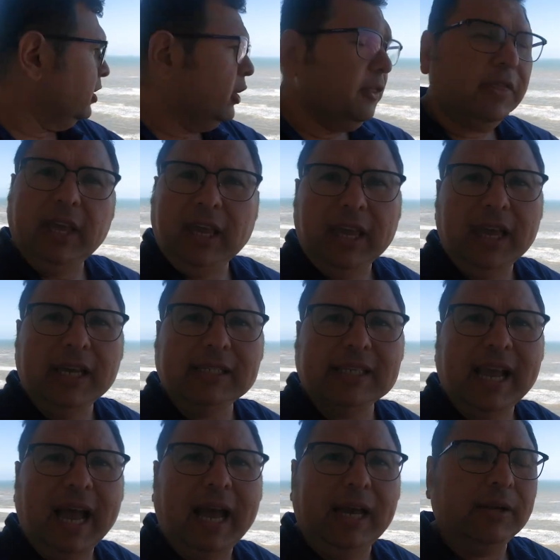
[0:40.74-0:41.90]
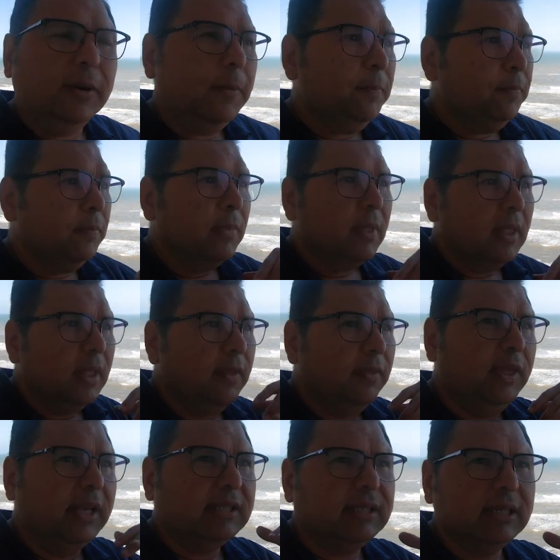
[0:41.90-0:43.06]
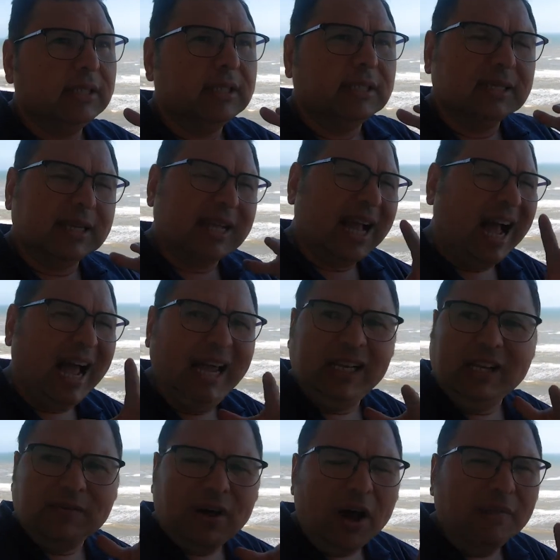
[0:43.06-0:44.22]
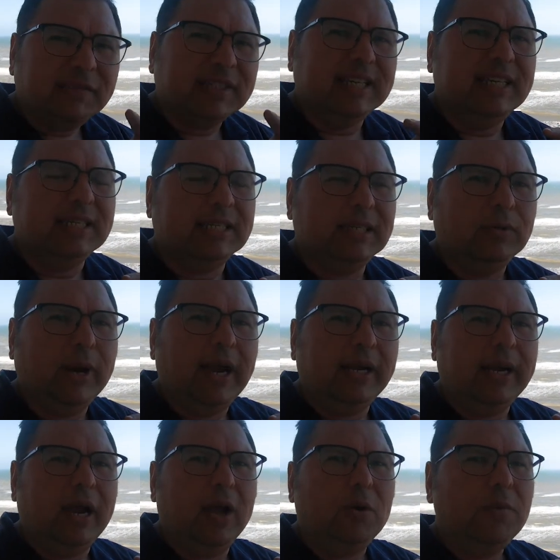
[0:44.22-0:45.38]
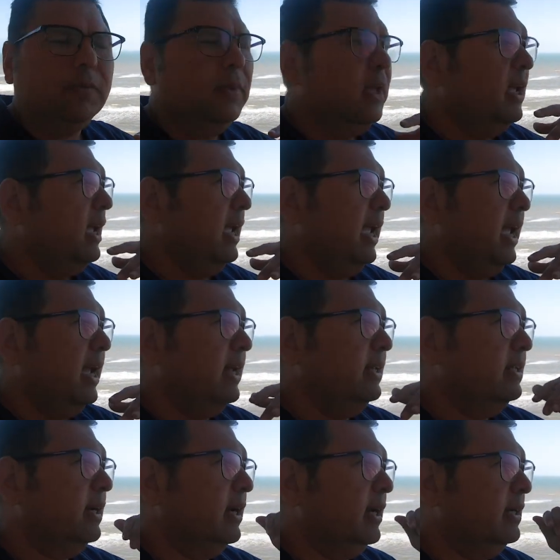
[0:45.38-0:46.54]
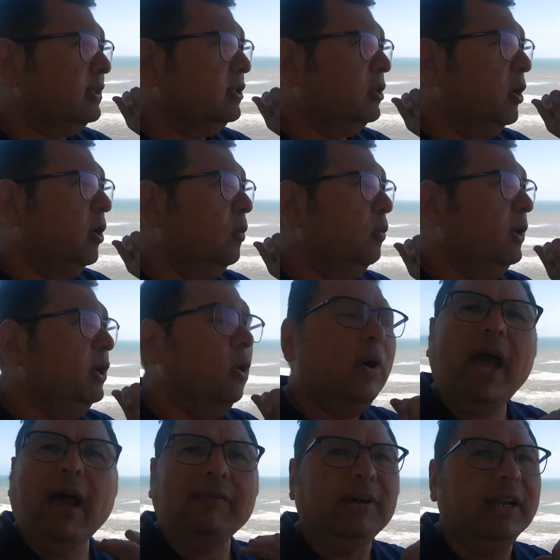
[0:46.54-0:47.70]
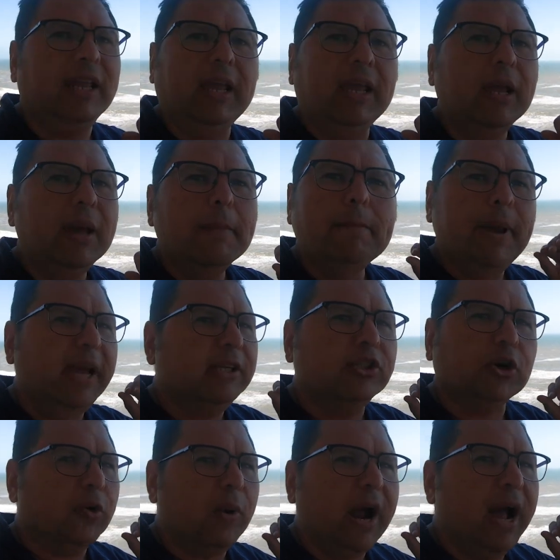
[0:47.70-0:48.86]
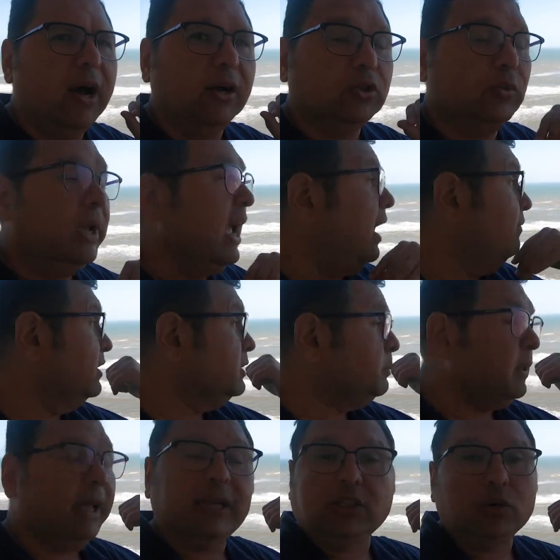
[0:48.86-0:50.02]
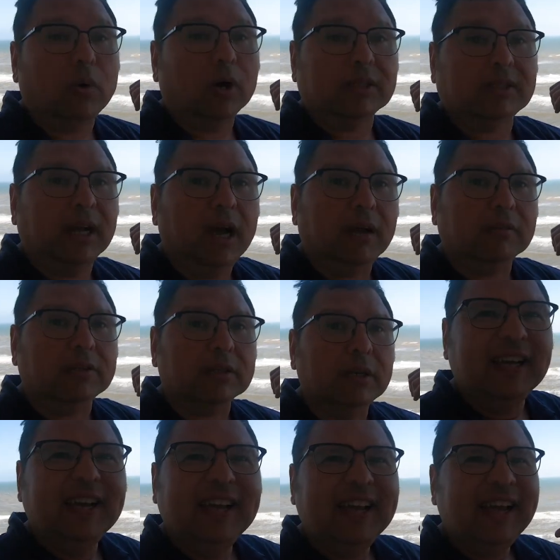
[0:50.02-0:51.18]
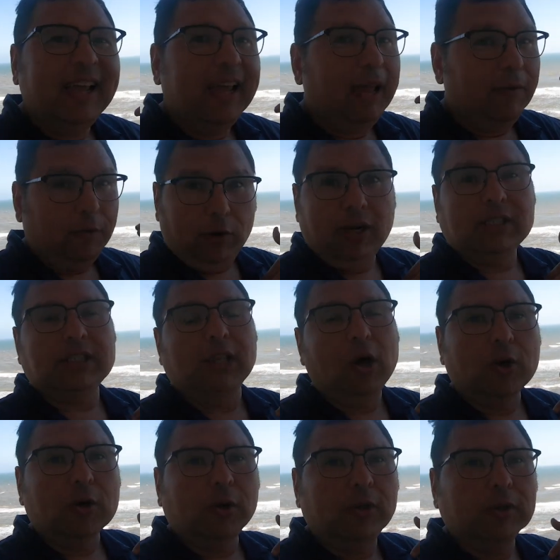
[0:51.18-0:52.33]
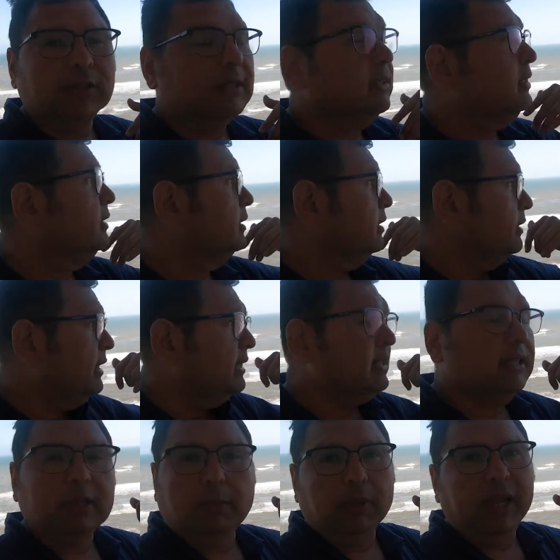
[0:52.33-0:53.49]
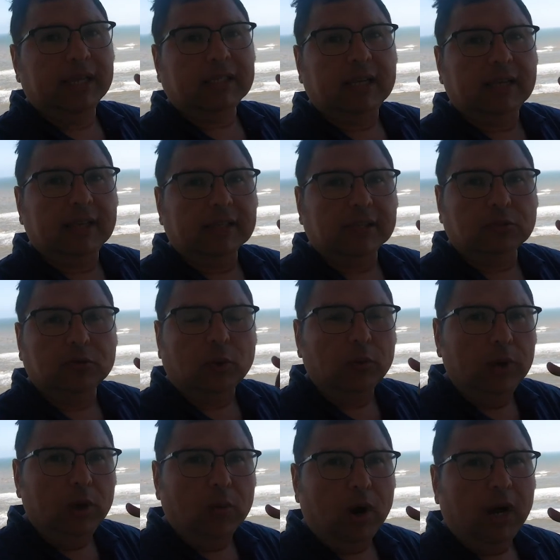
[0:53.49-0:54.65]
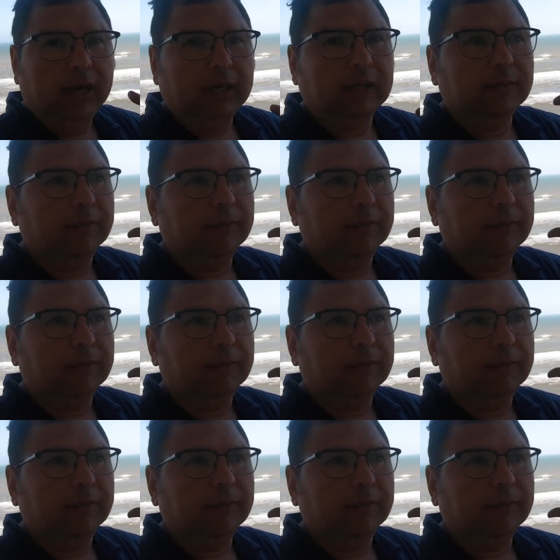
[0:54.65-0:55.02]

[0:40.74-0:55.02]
good thing is that this is kind of off season right now and uh, so we don't have any major crowds. We have this place to ourselves. For us locals, this is a blessing. This is what we want.